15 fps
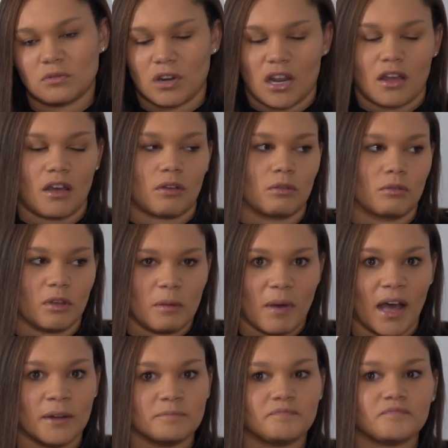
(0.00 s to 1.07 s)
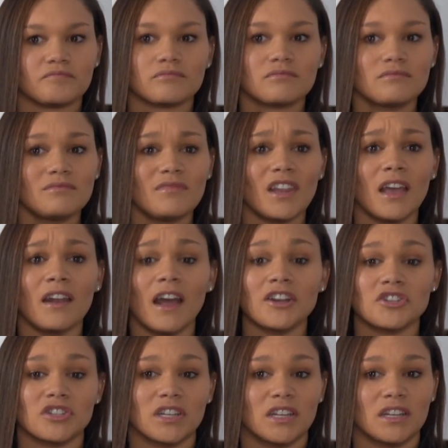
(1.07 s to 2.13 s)
were getting heckled really bad. And
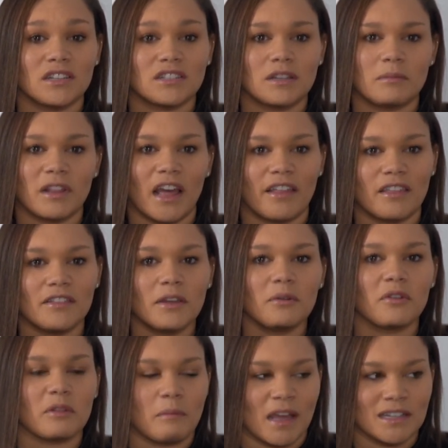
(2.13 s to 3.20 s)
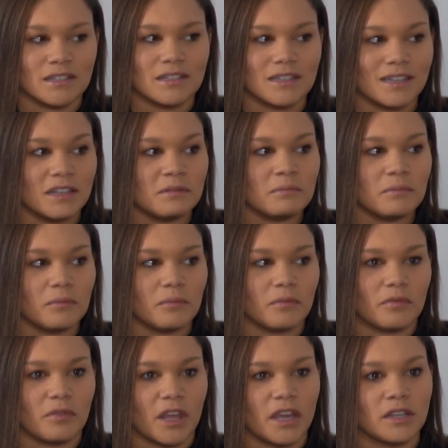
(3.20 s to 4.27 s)
actually, I think they were on the men's team.
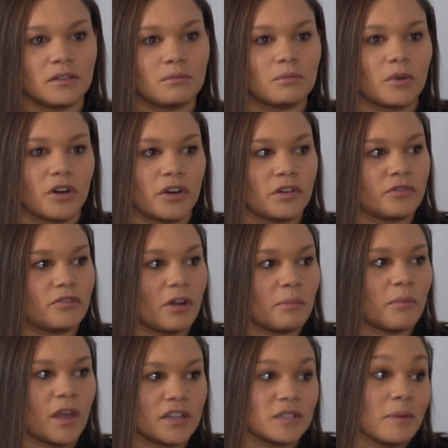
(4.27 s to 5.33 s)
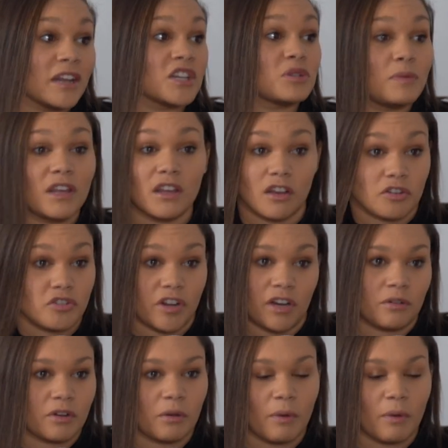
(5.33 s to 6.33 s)
They were from a Spanish-speaking country. I don't know